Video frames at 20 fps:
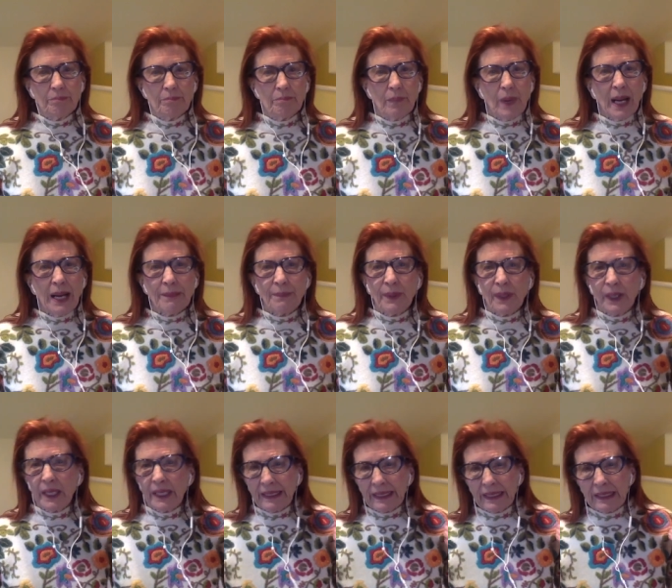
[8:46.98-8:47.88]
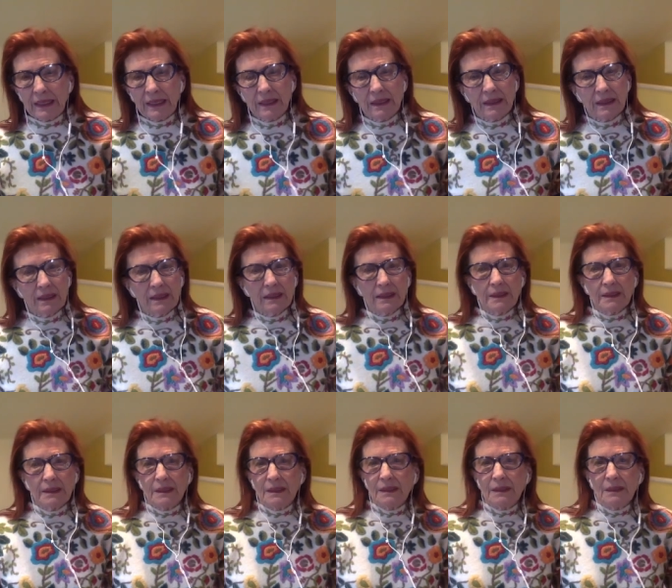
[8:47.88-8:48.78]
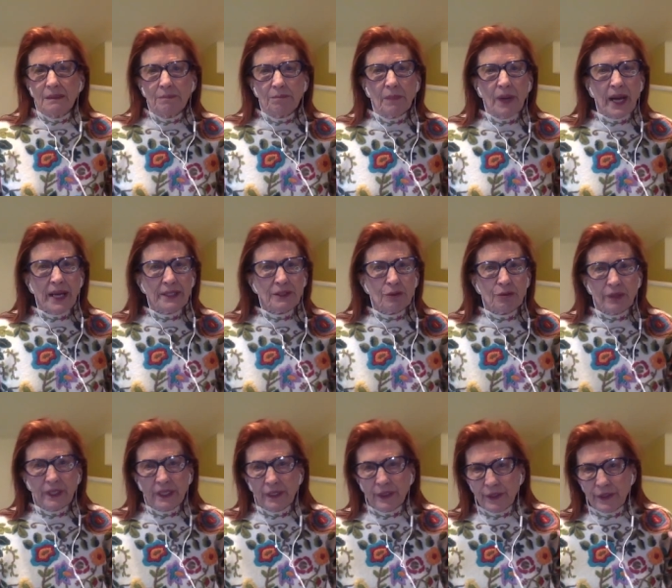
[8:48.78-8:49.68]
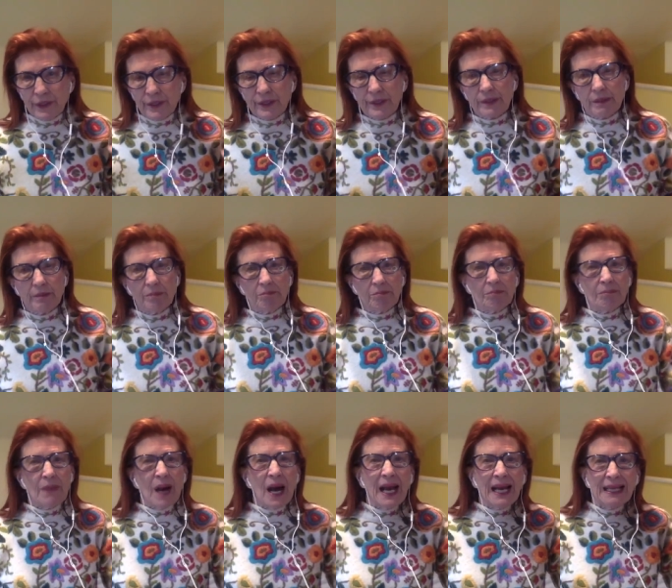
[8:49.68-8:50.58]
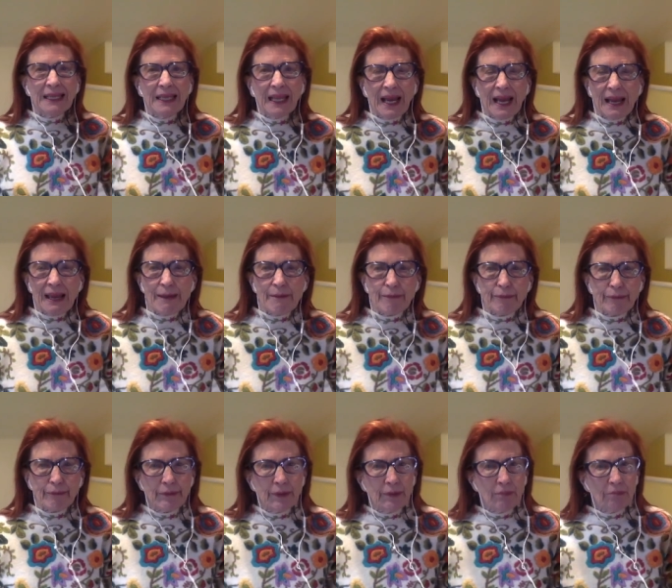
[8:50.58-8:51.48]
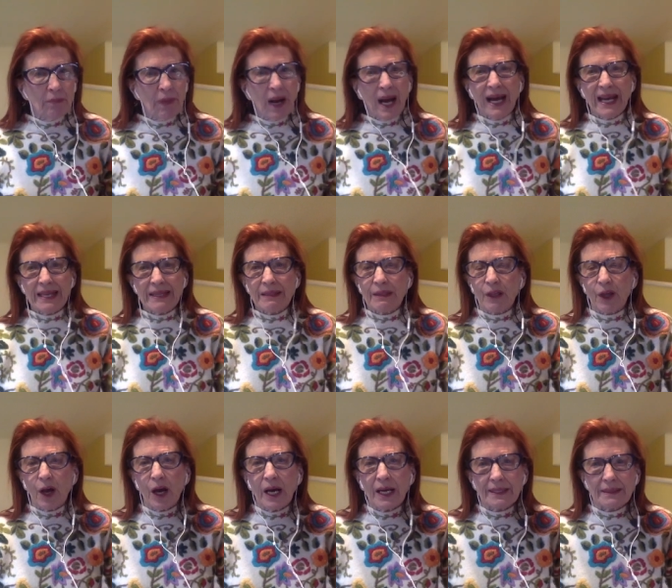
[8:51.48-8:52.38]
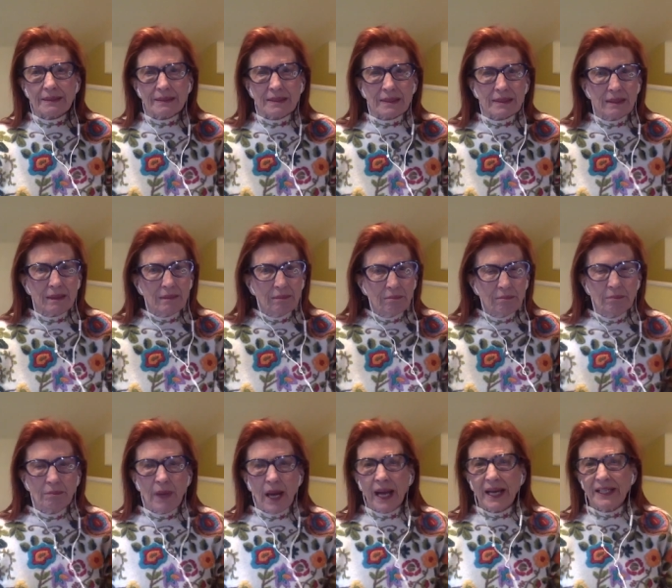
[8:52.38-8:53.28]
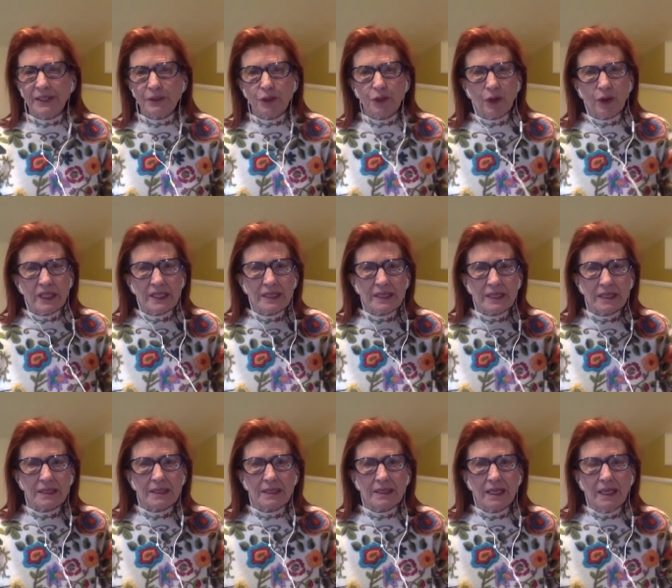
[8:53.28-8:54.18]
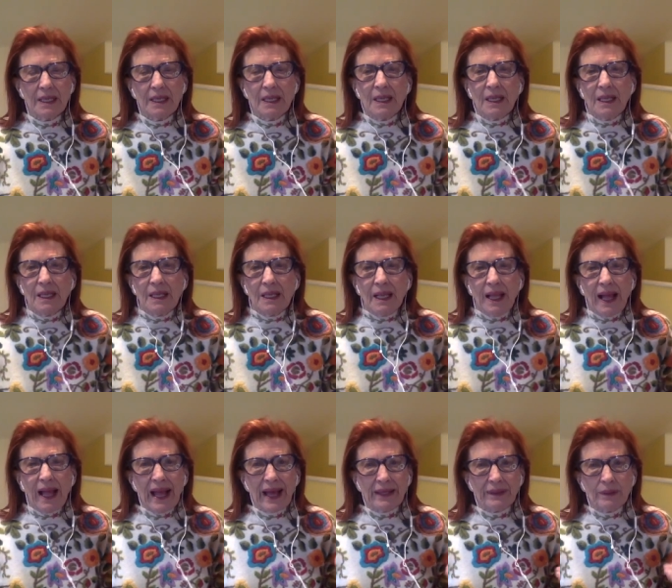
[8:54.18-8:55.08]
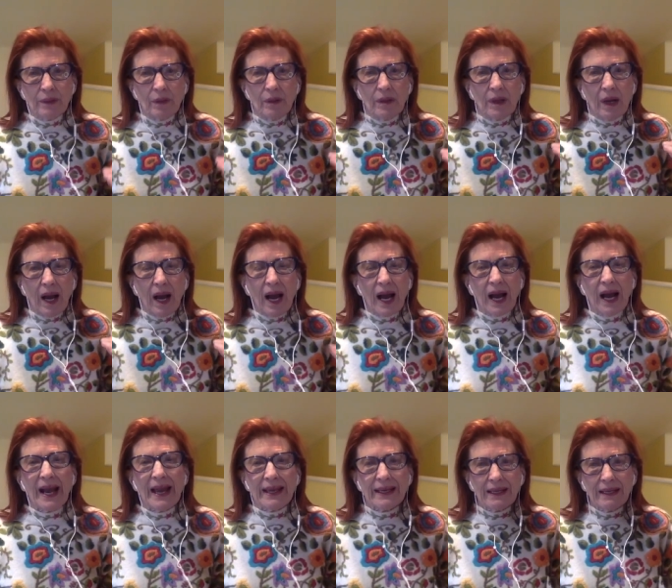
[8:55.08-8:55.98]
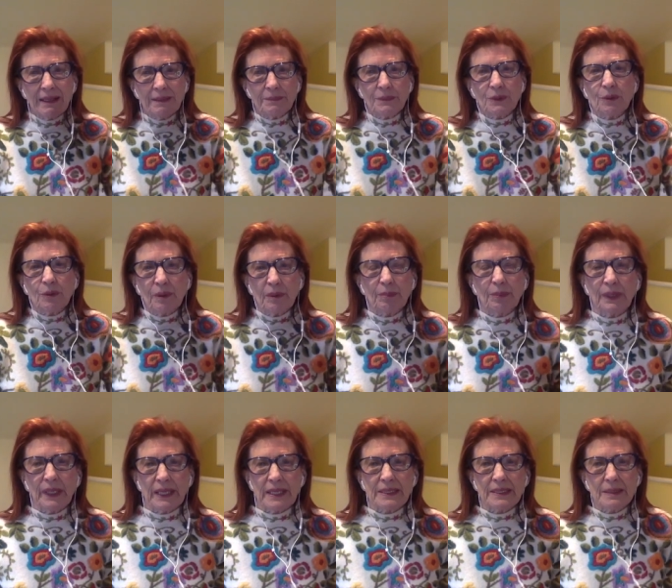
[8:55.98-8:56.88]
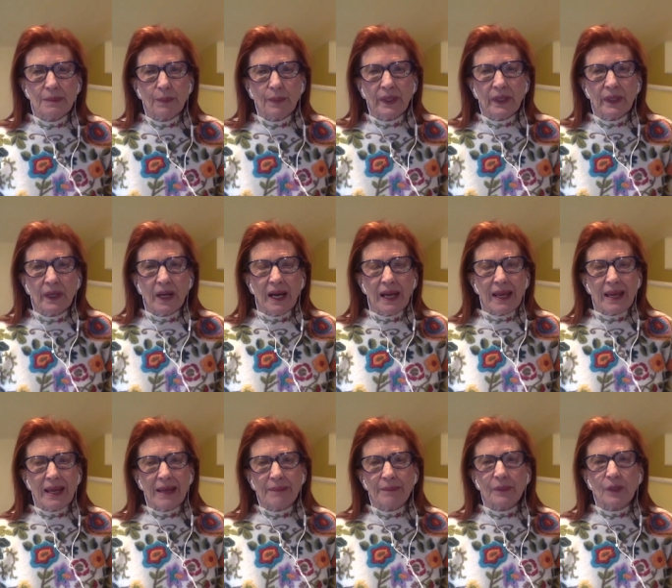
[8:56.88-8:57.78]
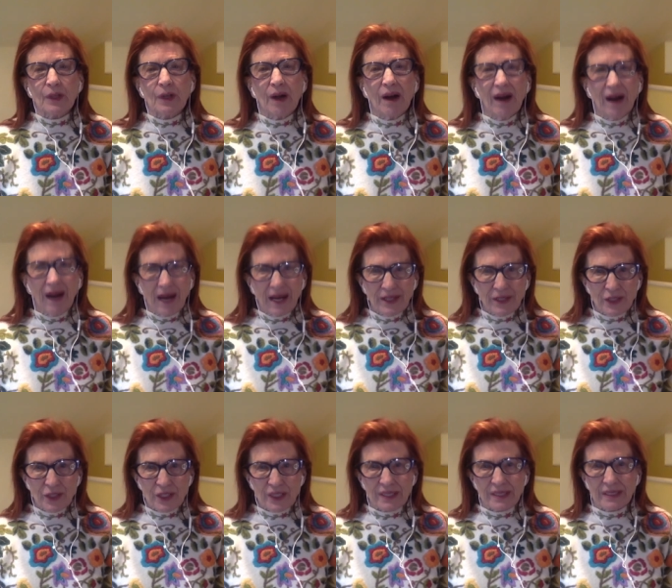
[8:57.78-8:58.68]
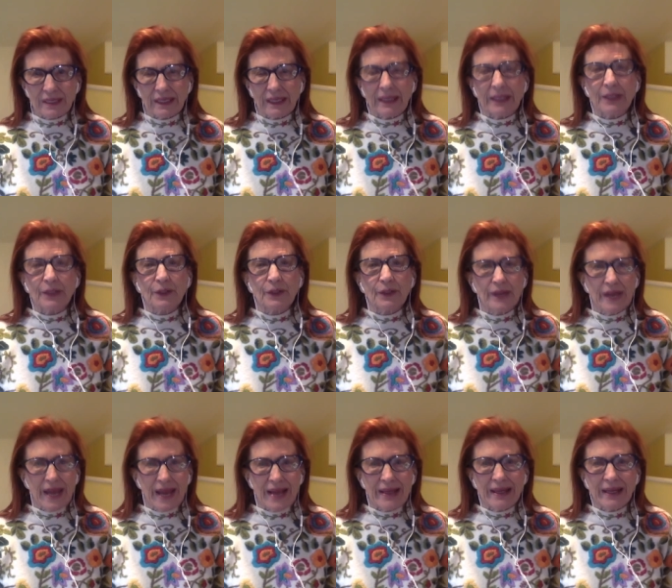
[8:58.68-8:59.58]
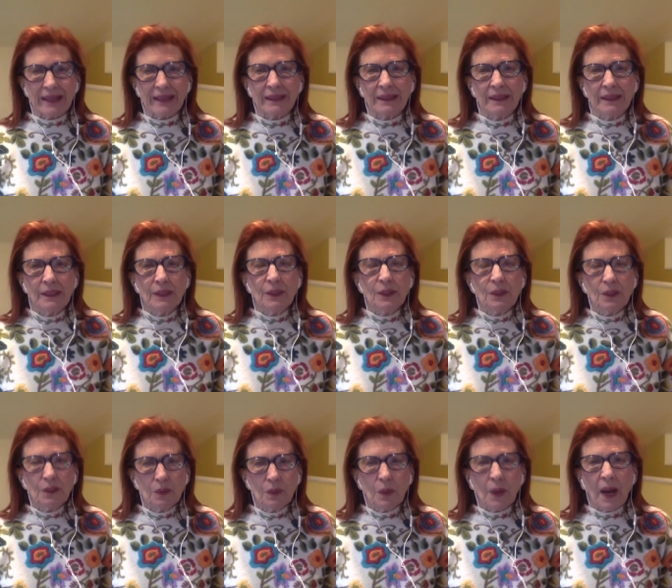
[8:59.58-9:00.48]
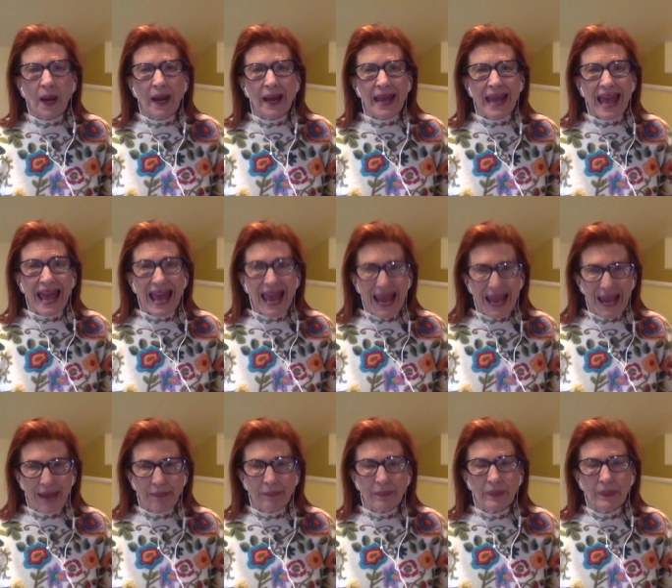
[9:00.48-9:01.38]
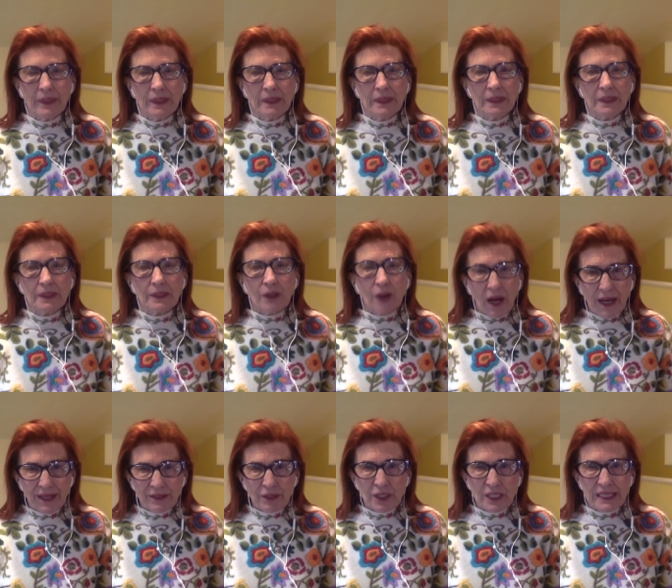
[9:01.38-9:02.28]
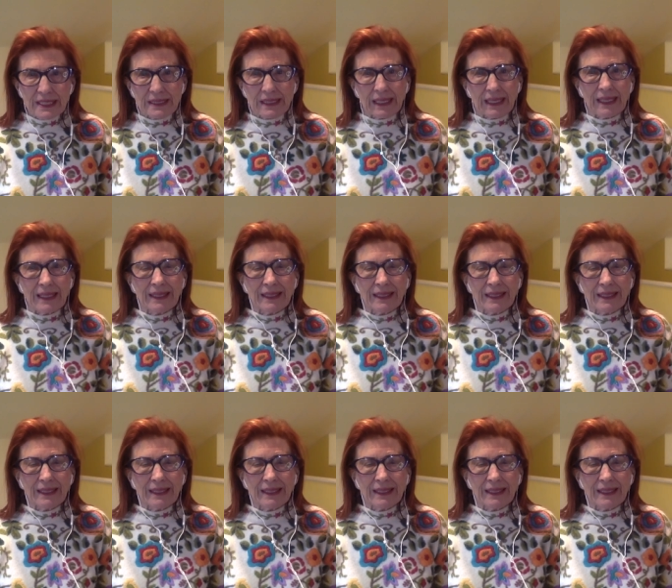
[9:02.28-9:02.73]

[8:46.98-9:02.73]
my body, my triggers, my life, my thoughts, my choices. And I come to a place where I am consciously creating who I am, consciously